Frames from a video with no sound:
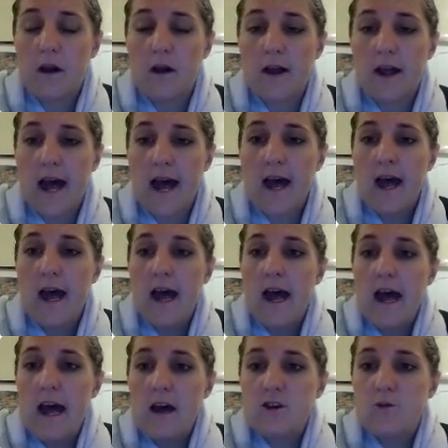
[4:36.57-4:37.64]
Okay,
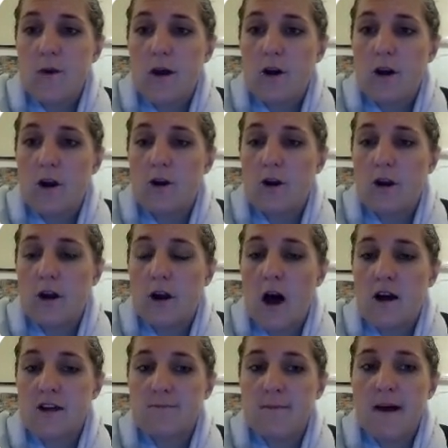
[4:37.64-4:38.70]
so we're going to look at
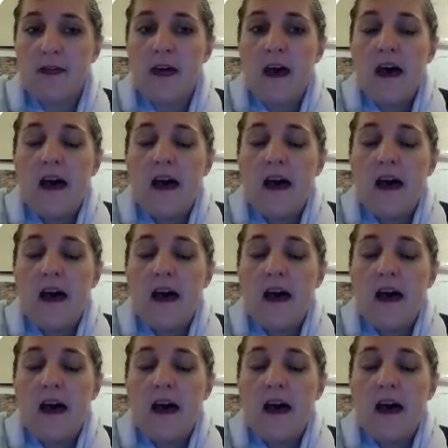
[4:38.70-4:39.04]
last month.